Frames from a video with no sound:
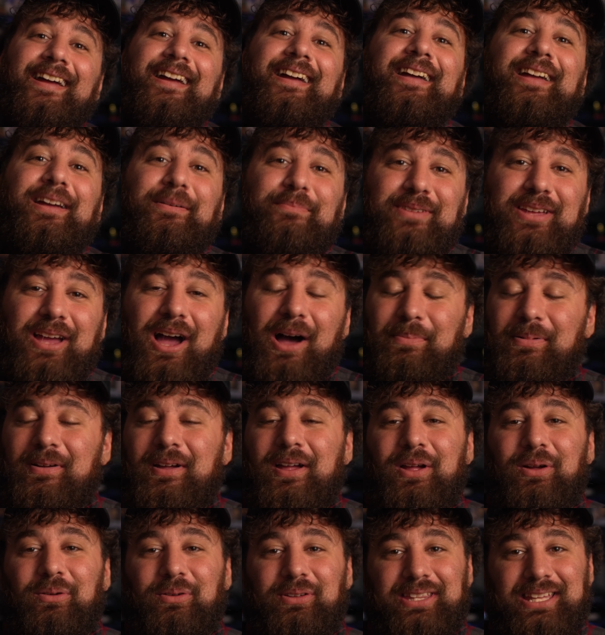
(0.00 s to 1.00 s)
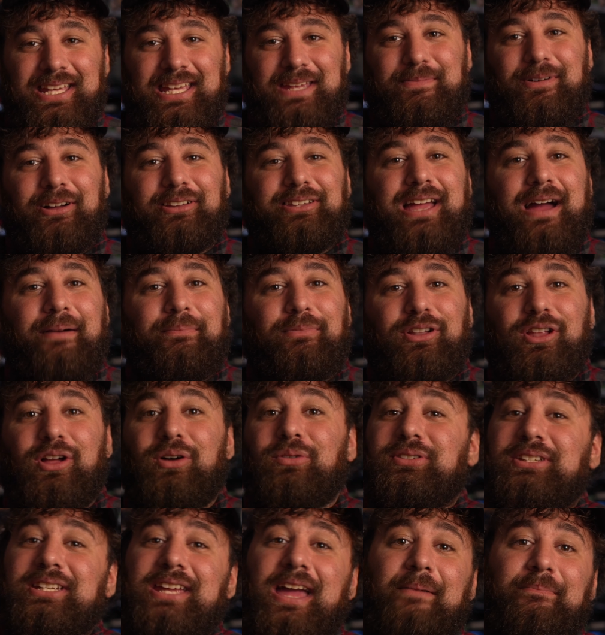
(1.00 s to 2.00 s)
hit me up with the email down
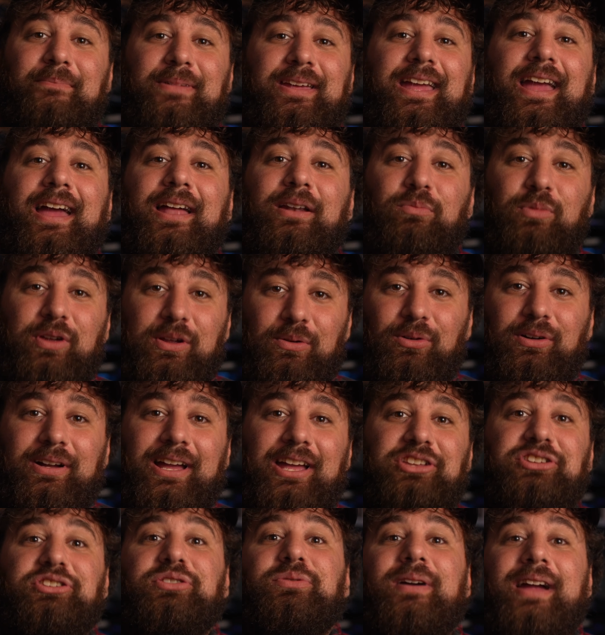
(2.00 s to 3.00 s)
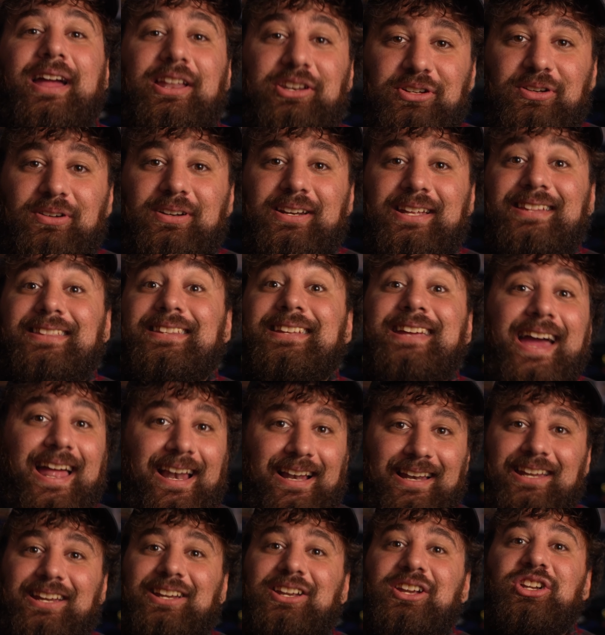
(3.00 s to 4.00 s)
below, DM me, and we will get you entered in the
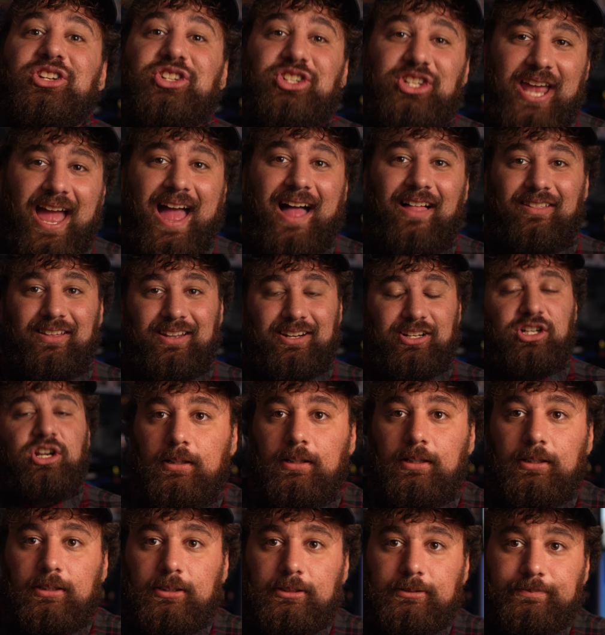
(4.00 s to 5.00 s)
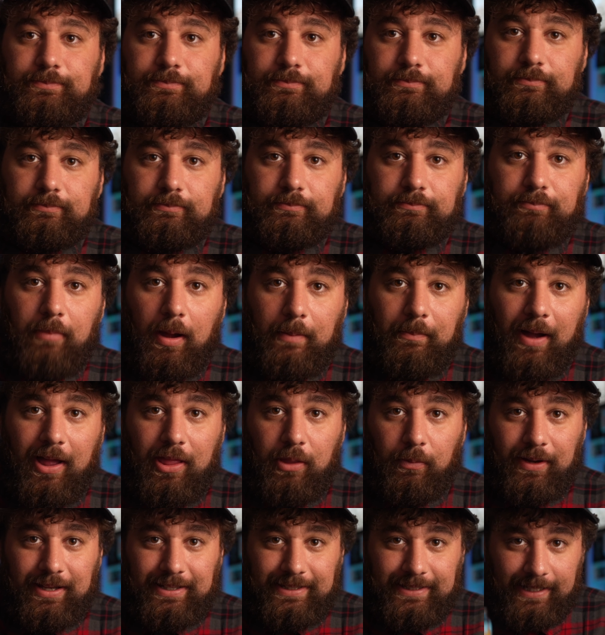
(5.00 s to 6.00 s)
editing challenge. But by
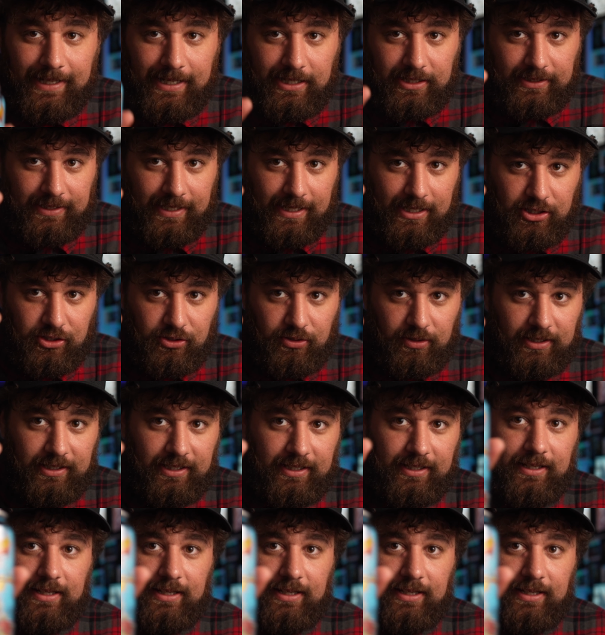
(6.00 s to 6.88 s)
the way, today's drink